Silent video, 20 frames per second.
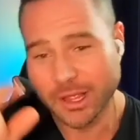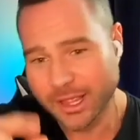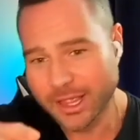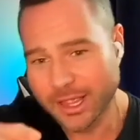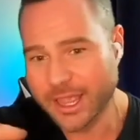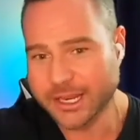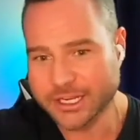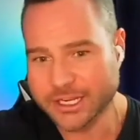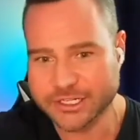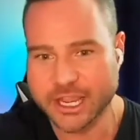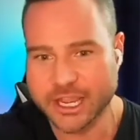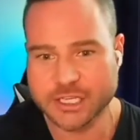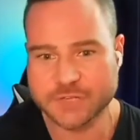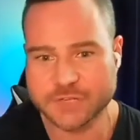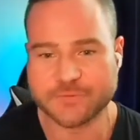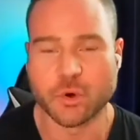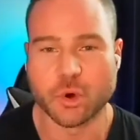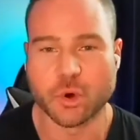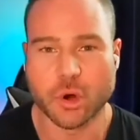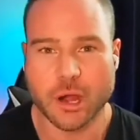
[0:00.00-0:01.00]
and it stands
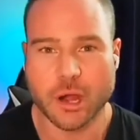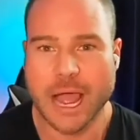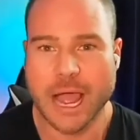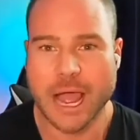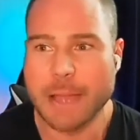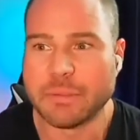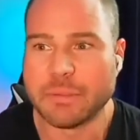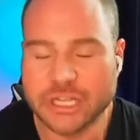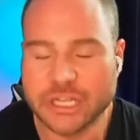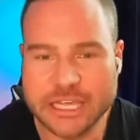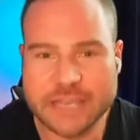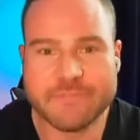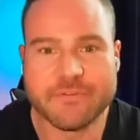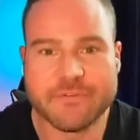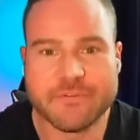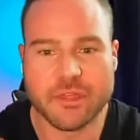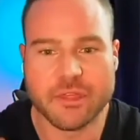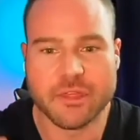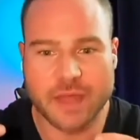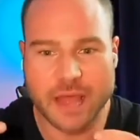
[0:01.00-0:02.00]
for I believe
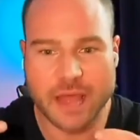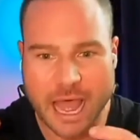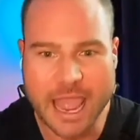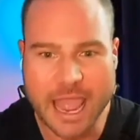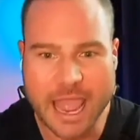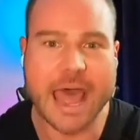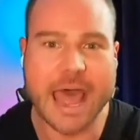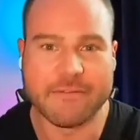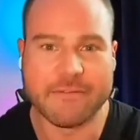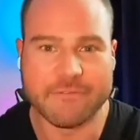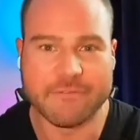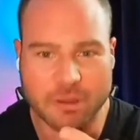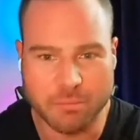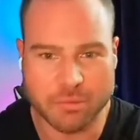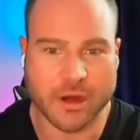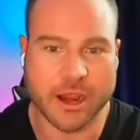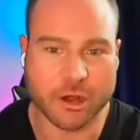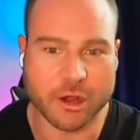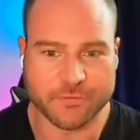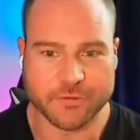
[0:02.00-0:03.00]
I have a
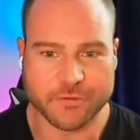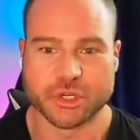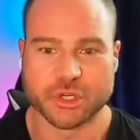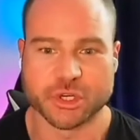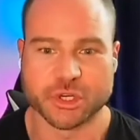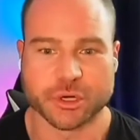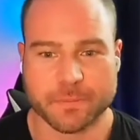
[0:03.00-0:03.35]
brighter future.